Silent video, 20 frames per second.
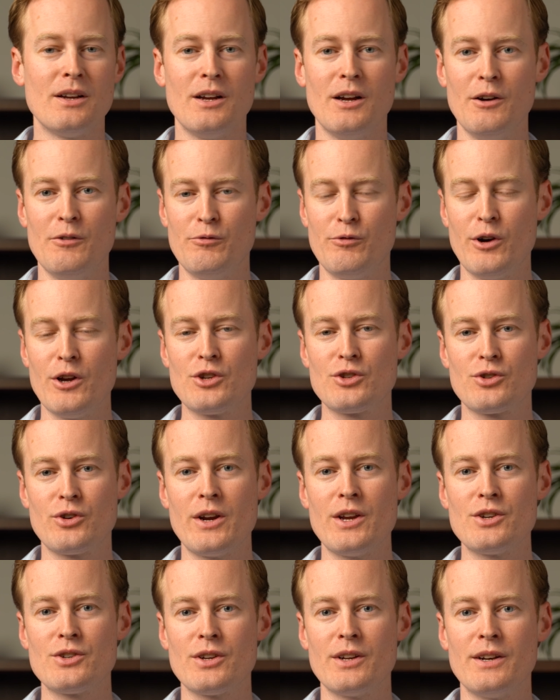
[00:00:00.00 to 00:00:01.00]
of
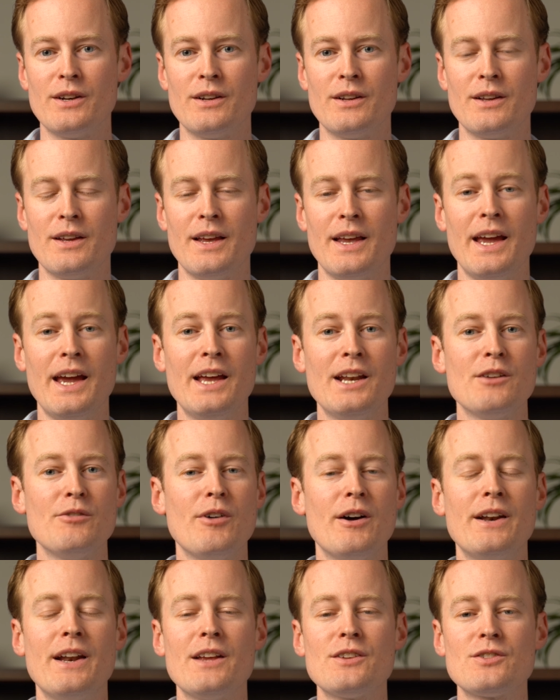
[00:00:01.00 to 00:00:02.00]
frustration, and of
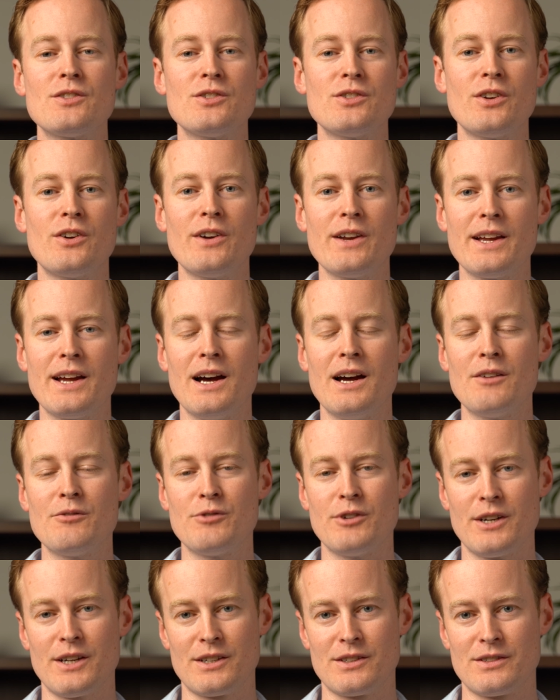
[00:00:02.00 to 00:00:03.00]
unnecessary
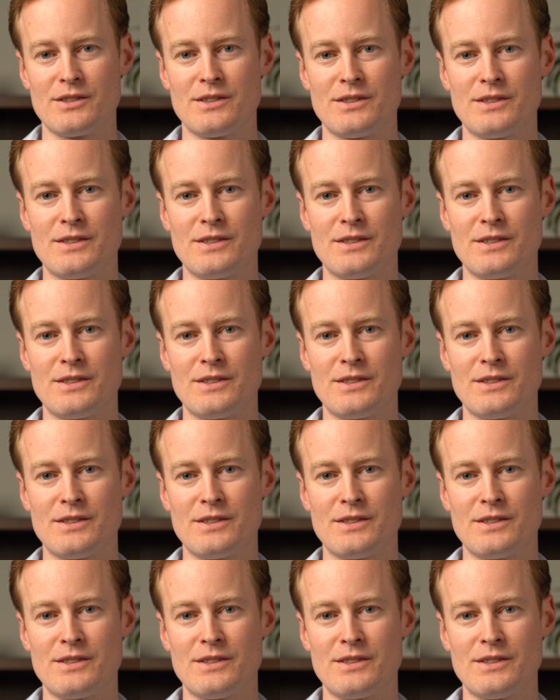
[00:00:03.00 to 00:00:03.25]
conflict.